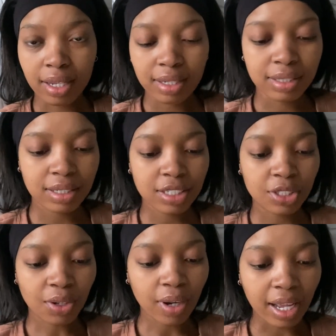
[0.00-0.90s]
It's in
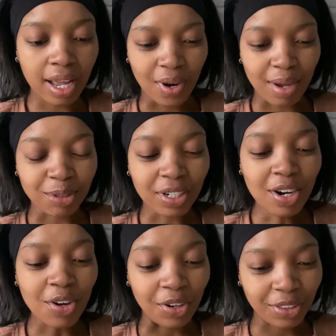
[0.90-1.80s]
Chitsonga. I'm trying
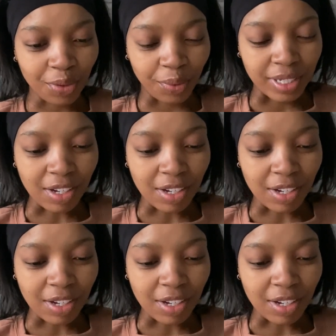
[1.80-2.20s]
to learn the words.